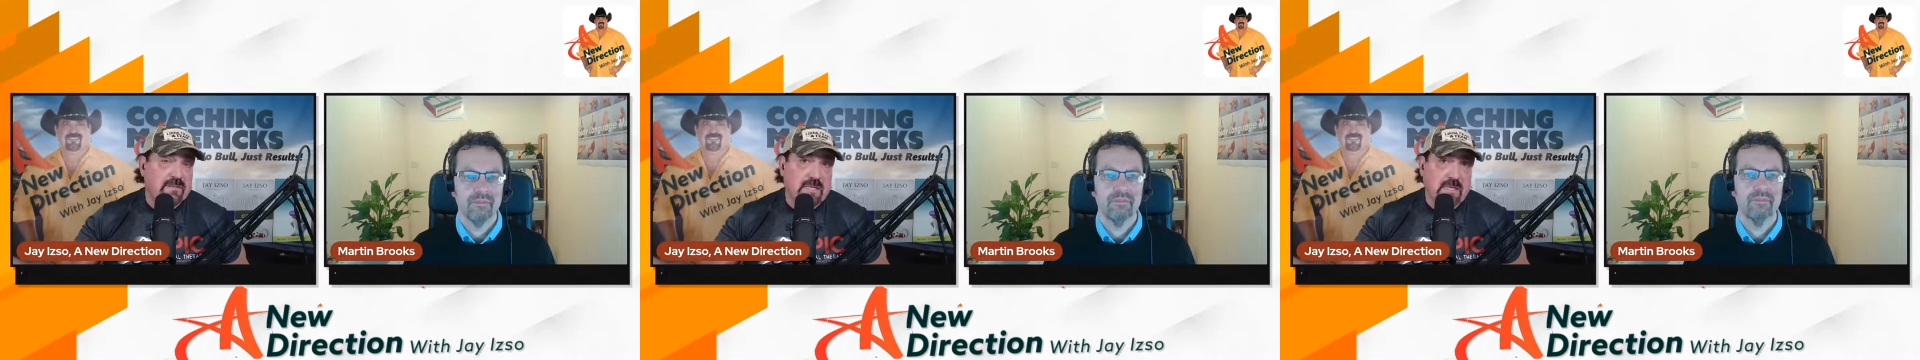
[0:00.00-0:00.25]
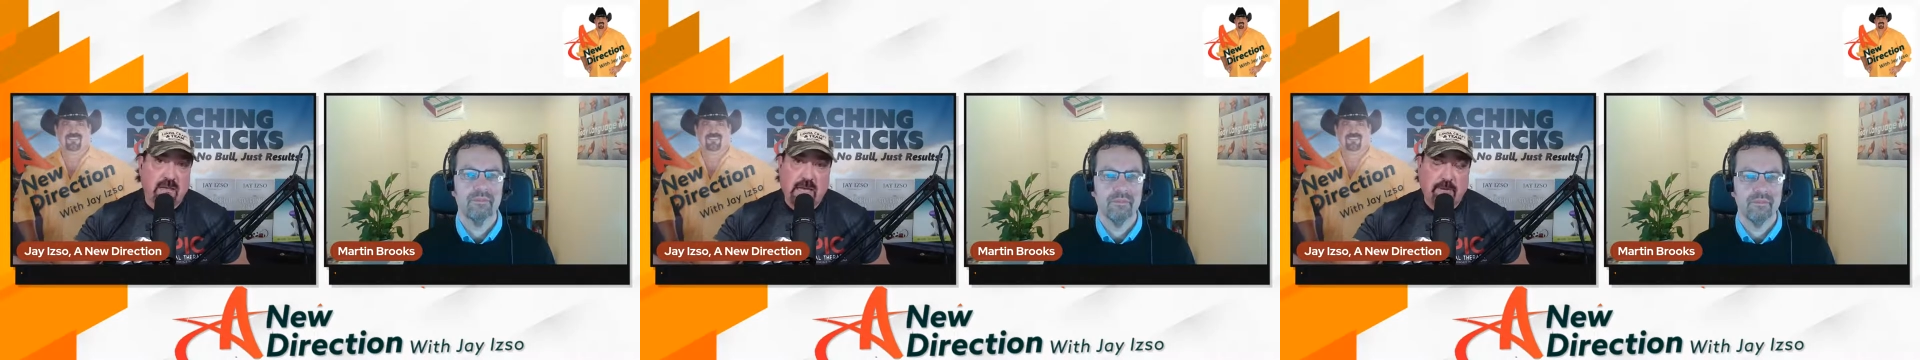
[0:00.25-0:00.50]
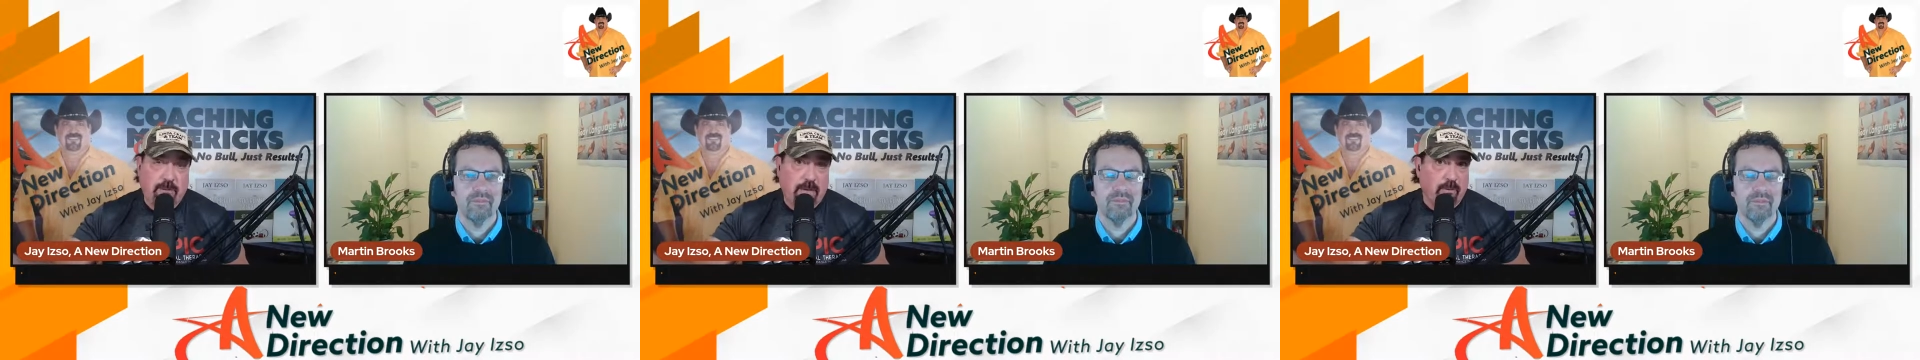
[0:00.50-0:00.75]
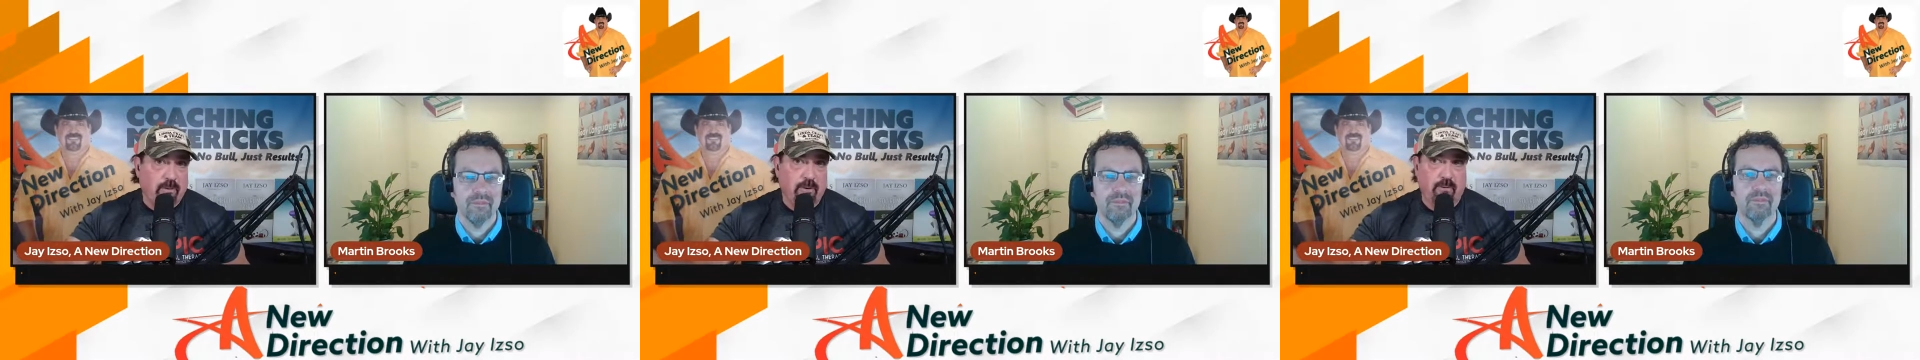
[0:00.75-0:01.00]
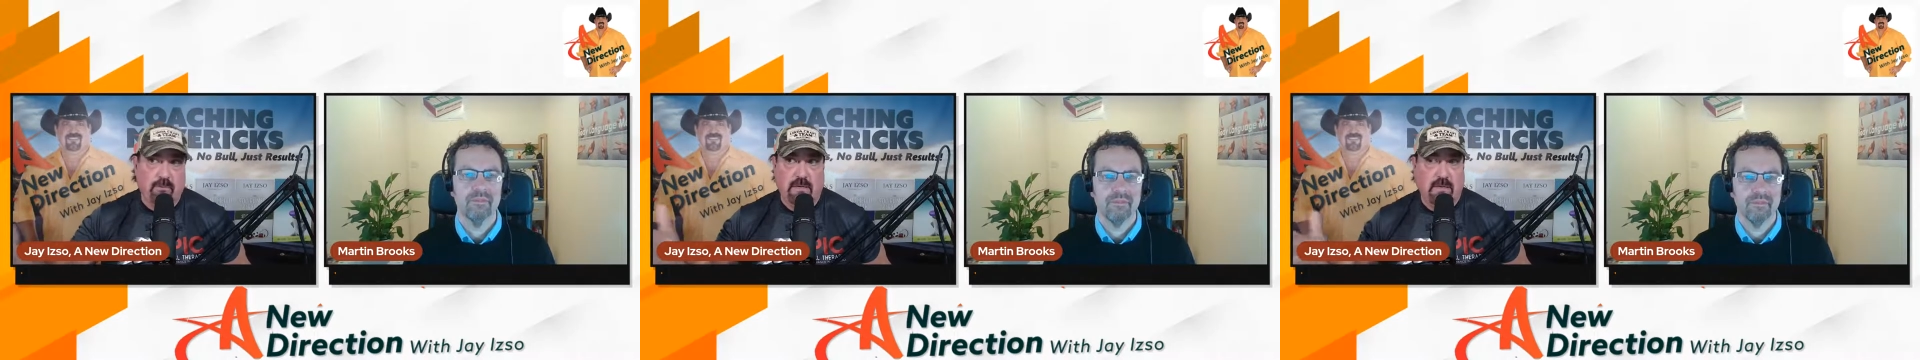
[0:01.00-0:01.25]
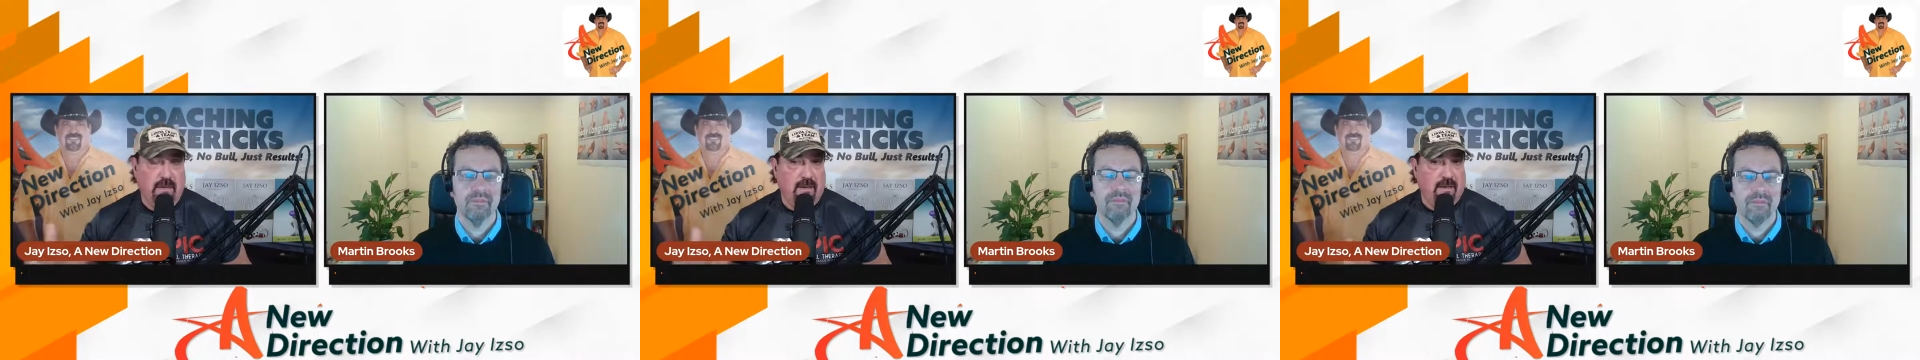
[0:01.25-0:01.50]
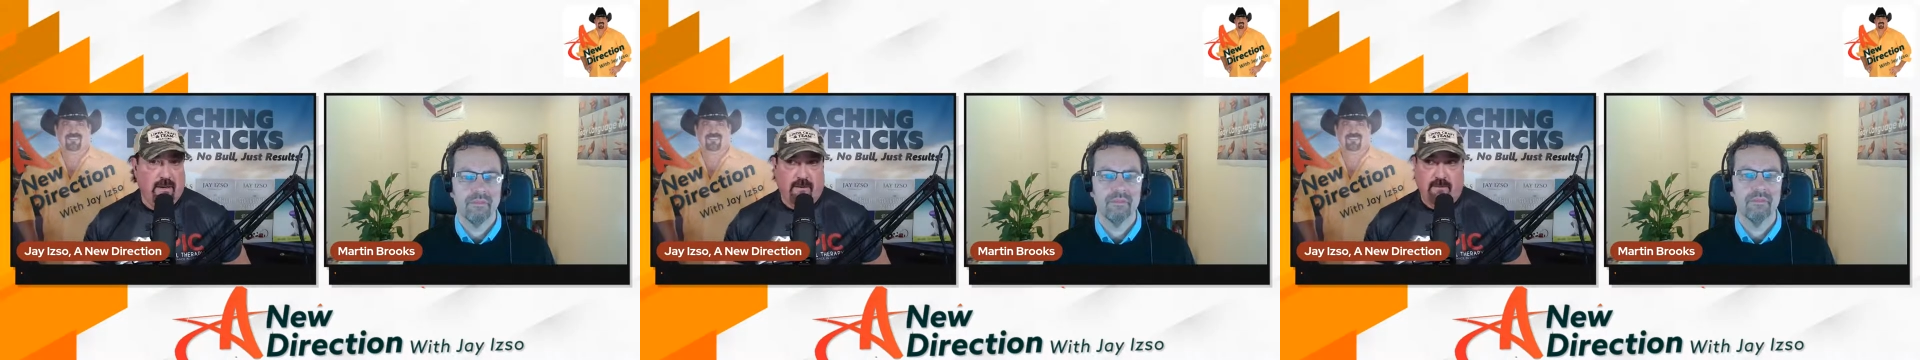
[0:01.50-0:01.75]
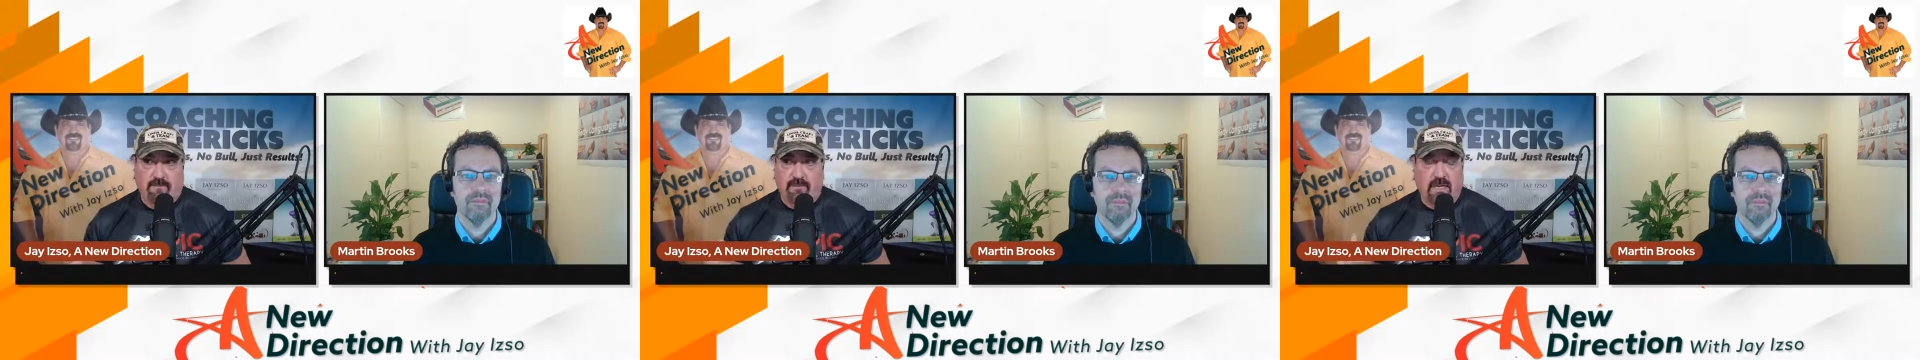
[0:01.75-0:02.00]
Speaker 1: seen a lot of people who
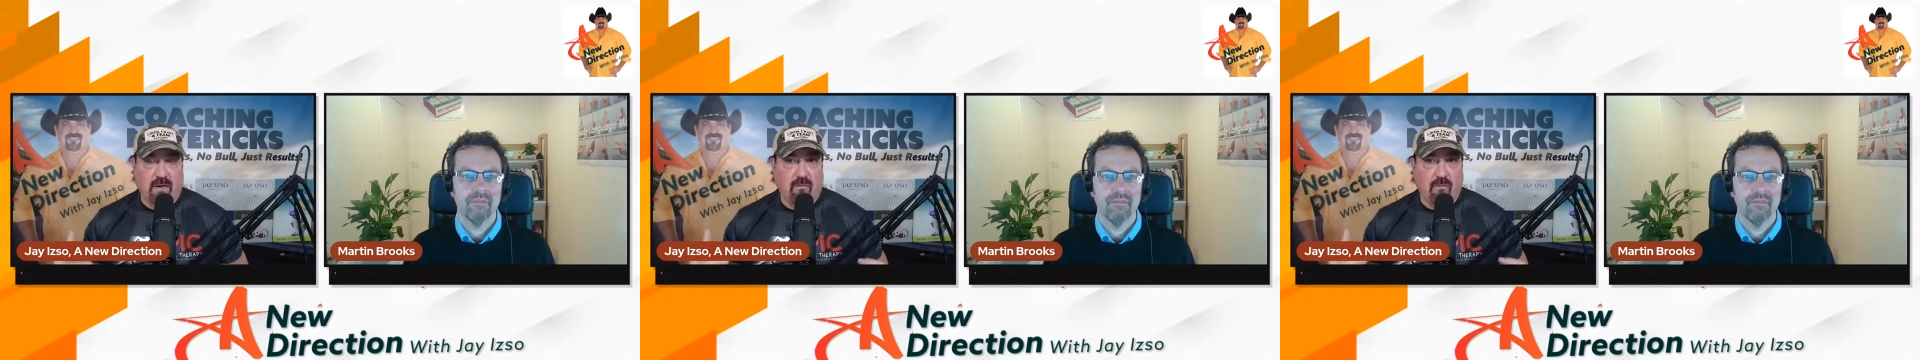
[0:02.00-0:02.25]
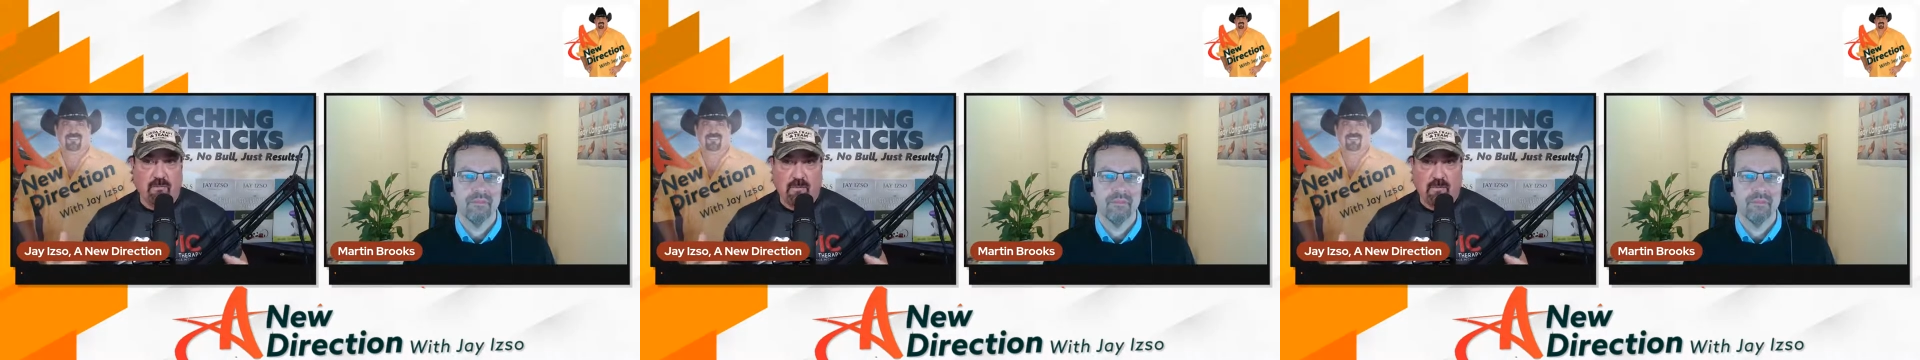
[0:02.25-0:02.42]
you know,